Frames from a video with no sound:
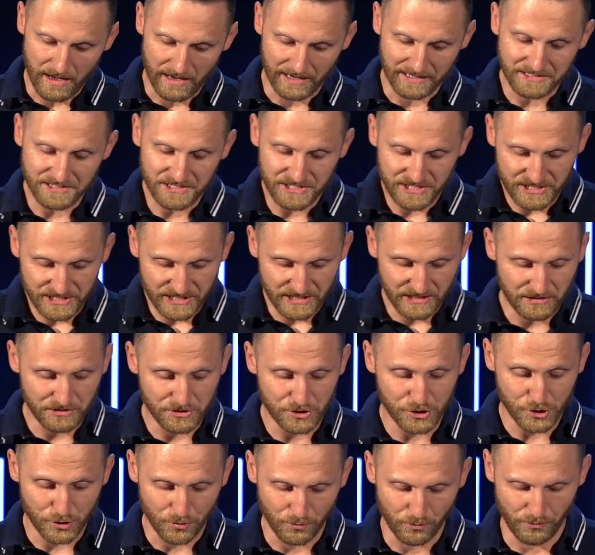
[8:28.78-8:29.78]

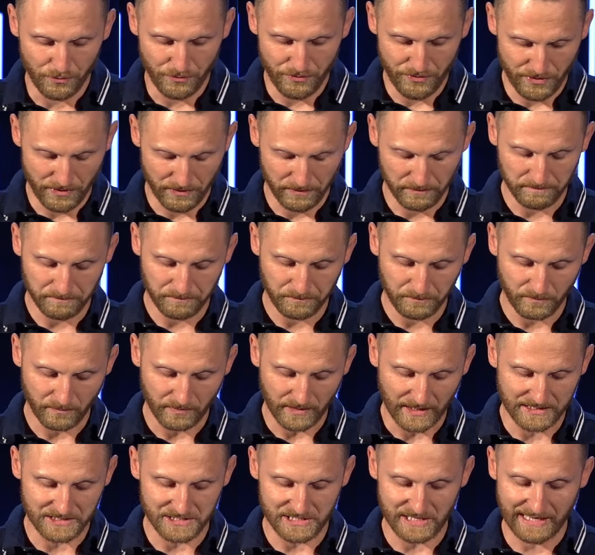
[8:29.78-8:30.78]
unseen truth.
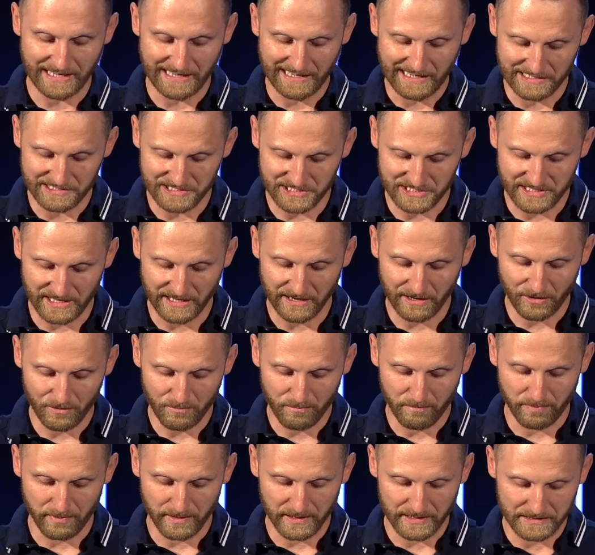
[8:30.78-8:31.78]
It's like it's there,
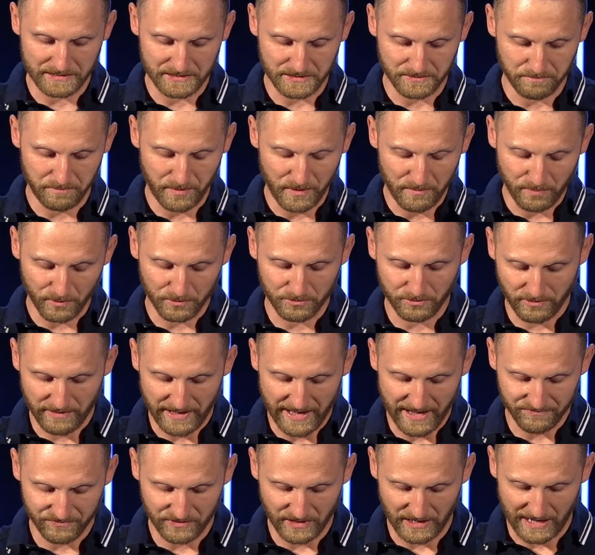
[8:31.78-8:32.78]
but people don't
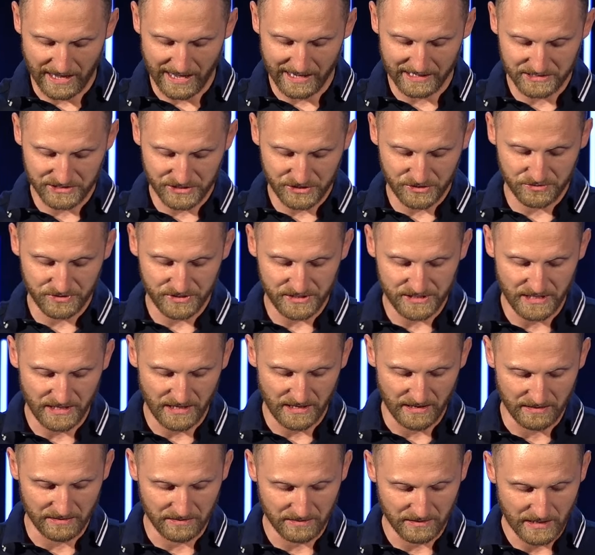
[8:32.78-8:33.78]
have the eyes to
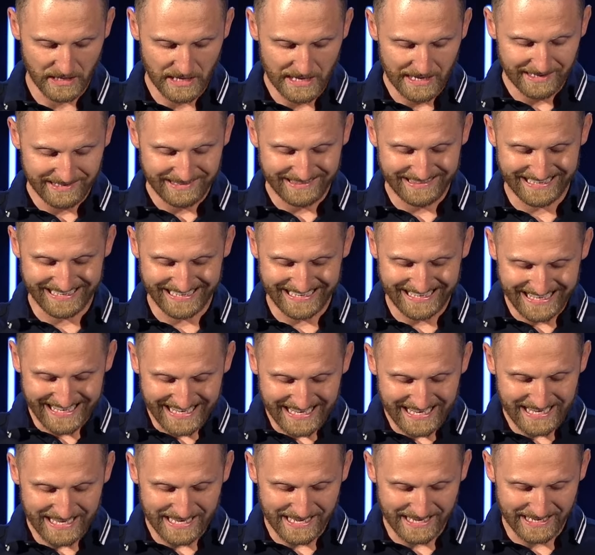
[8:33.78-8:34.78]
see it. The
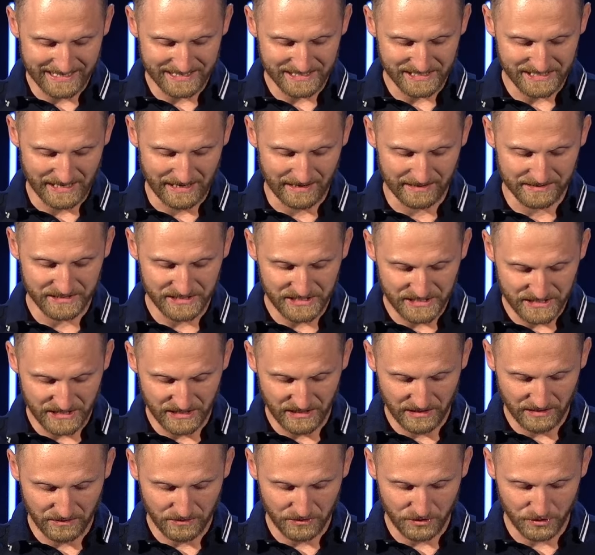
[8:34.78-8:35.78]
key is
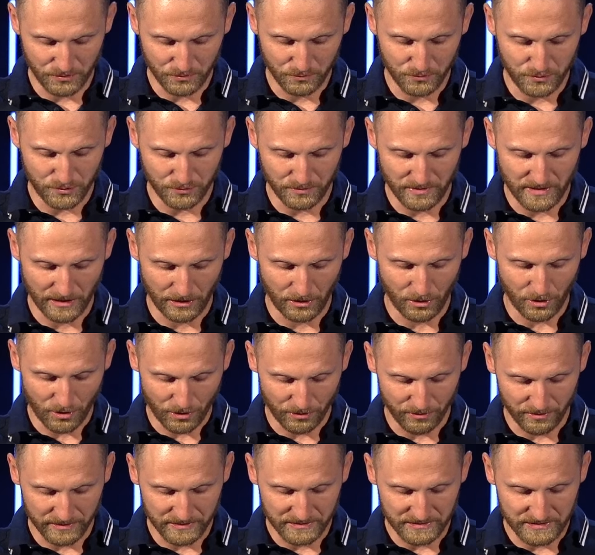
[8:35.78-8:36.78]
unseen due to the
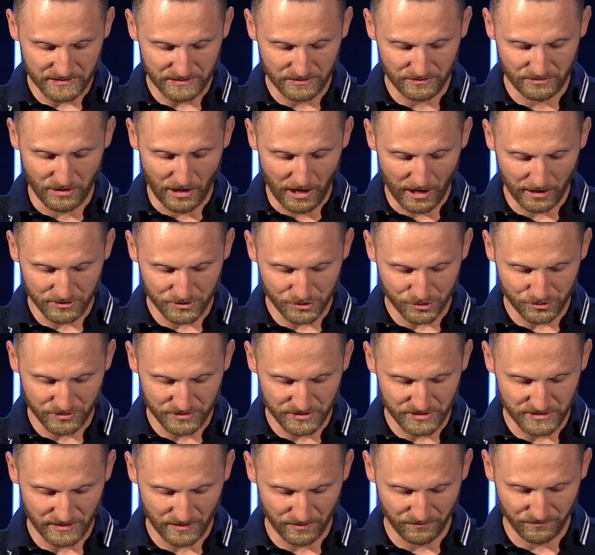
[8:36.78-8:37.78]
current
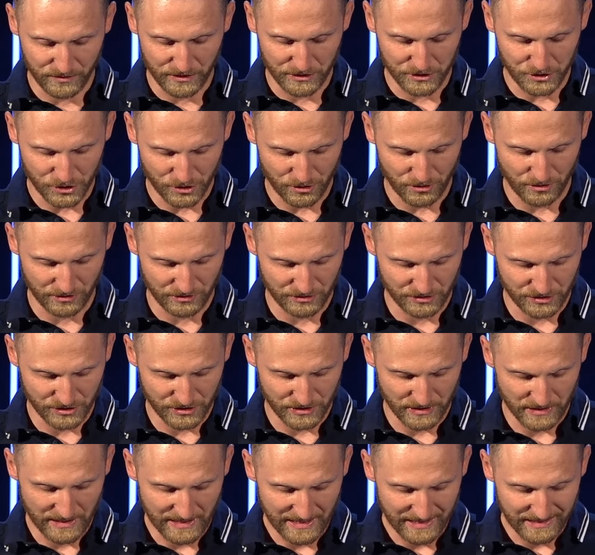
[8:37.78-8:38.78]
doctrines of the
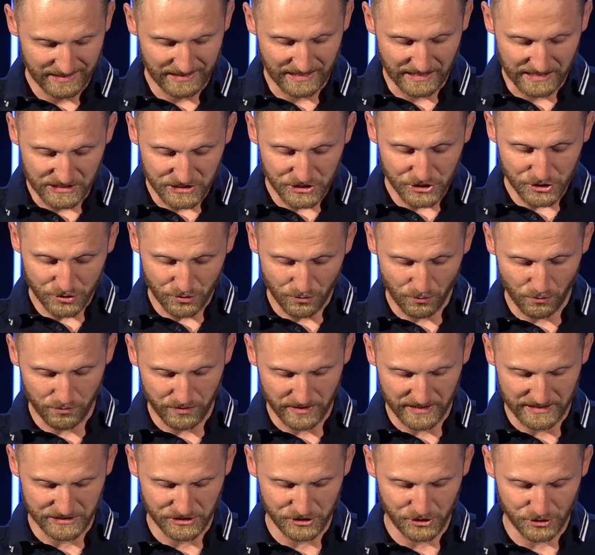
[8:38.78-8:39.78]
church. This
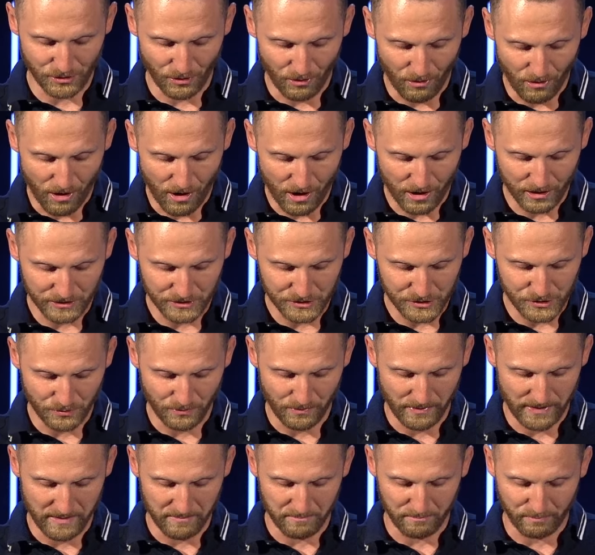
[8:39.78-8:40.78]
truth is so hard
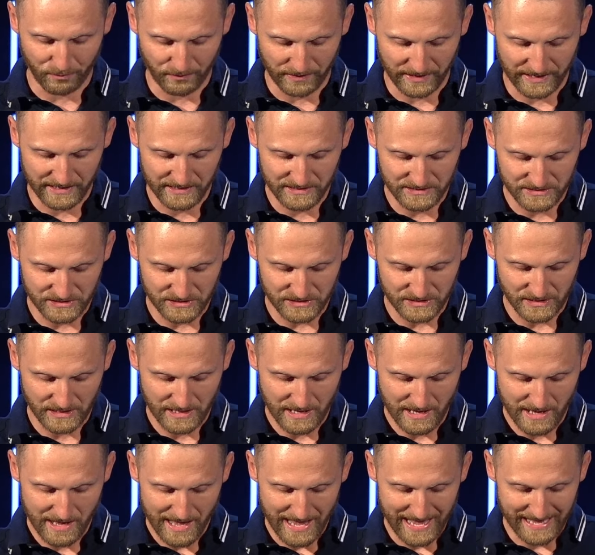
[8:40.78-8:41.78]
to embrace
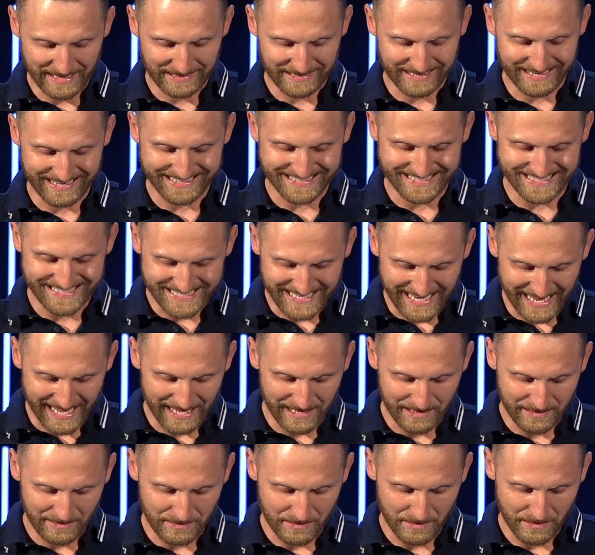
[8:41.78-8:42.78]
and
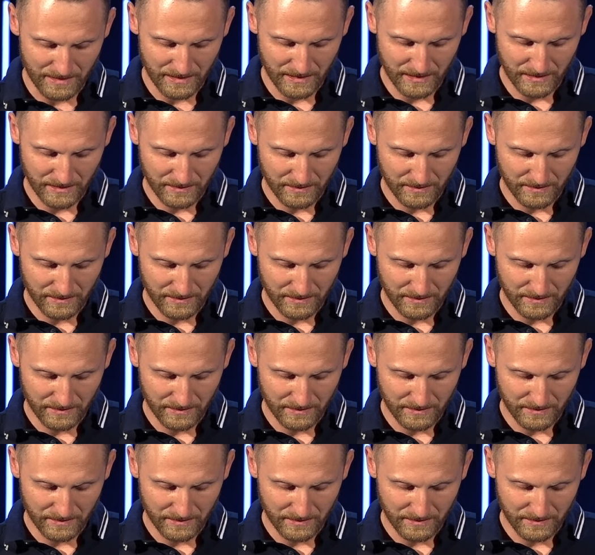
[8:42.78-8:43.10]
contain